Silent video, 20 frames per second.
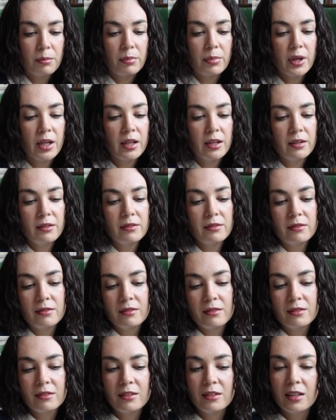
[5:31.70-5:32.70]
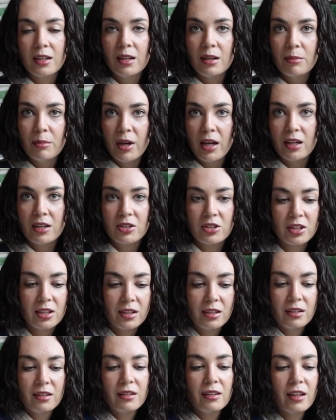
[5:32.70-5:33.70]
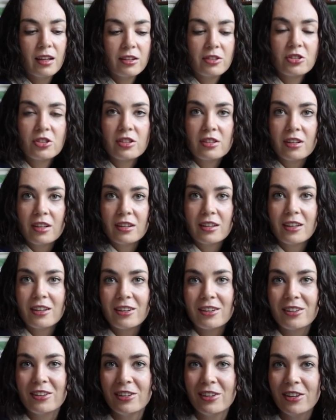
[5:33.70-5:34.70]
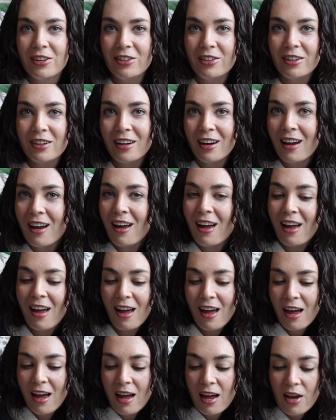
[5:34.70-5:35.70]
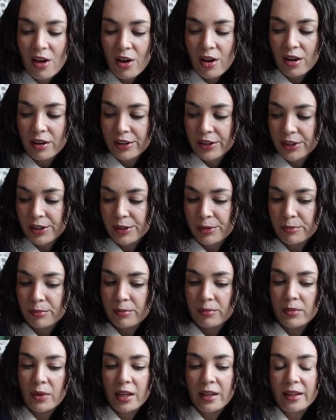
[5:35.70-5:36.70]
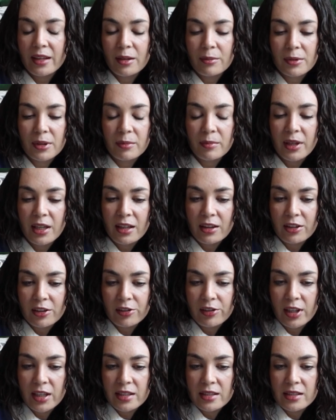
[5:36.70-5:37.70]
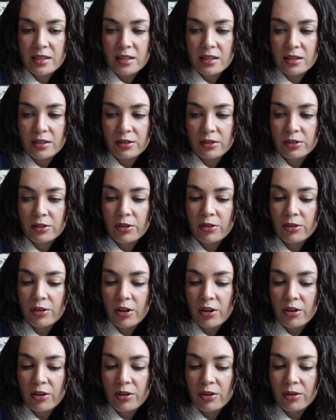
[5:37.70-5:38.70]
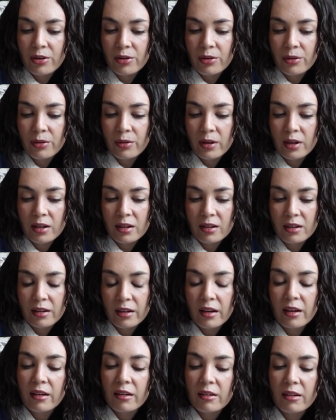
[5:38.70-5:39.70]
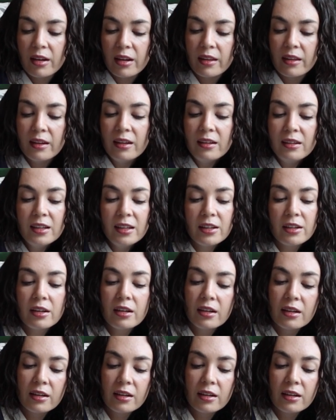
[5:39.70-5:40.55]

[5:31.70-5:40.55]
But imagine that's just not there, you know? I think I'm gonna make the crest logo, I think like